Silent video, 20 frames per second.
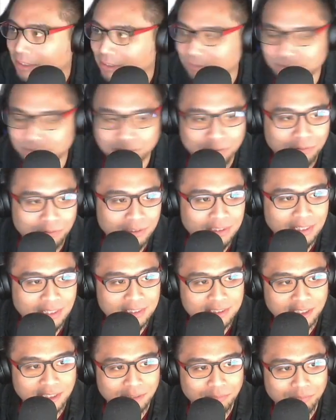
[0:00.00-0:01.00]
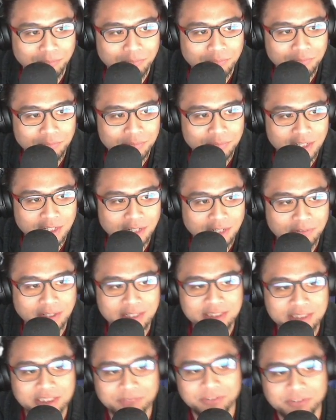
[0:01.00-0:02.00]
4-1 that time. Okay, finally
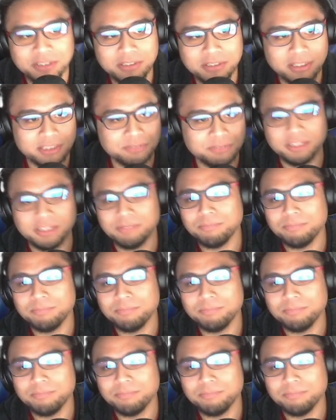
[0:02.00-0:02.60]
shifted. That's fine.